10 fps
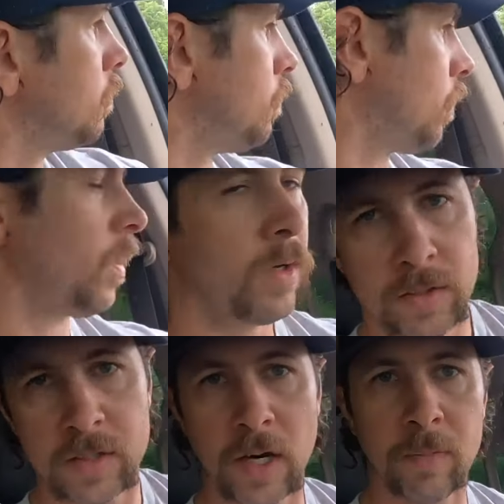When they're in the
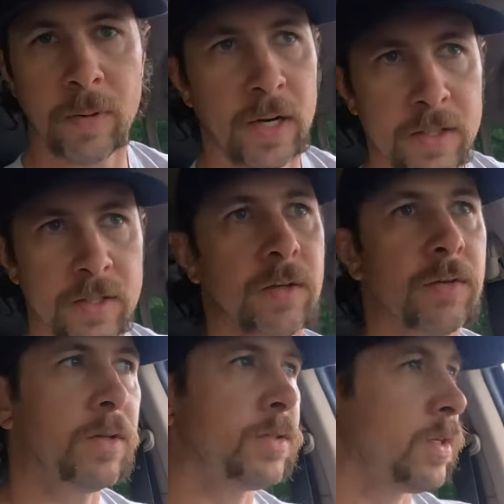south pasture,
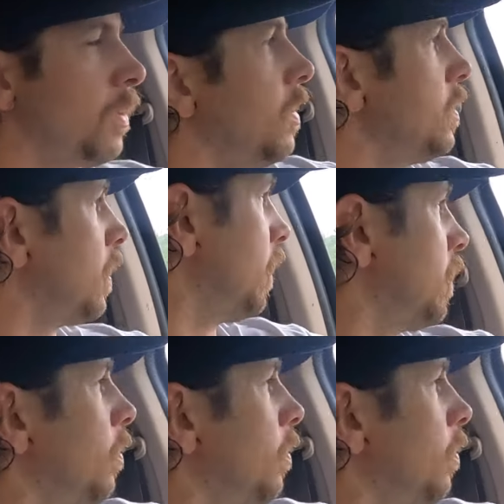they're easy to get to.